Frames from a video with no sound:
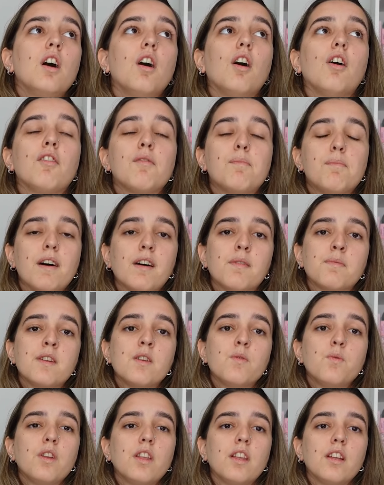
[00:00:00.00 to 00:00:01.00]
of
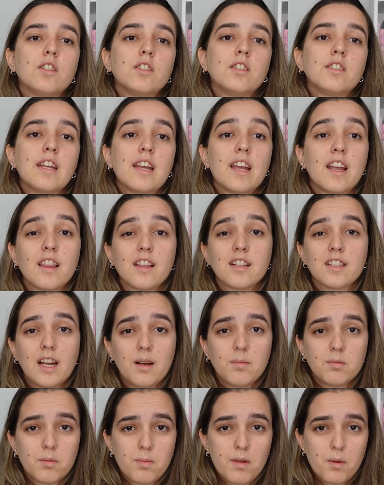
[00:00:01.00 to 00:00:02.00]
Buffy really just taking the
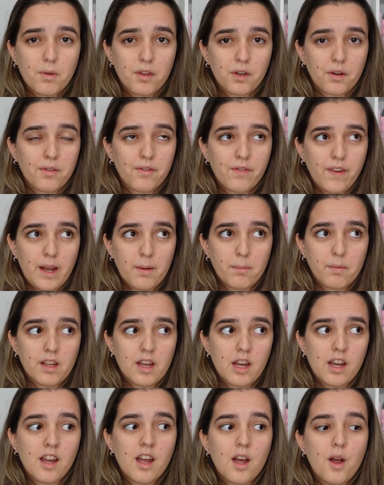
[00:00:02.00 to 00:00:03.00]
time to be with her
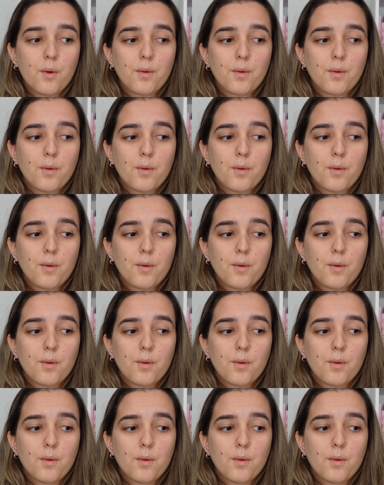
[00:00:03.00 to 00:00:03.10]
family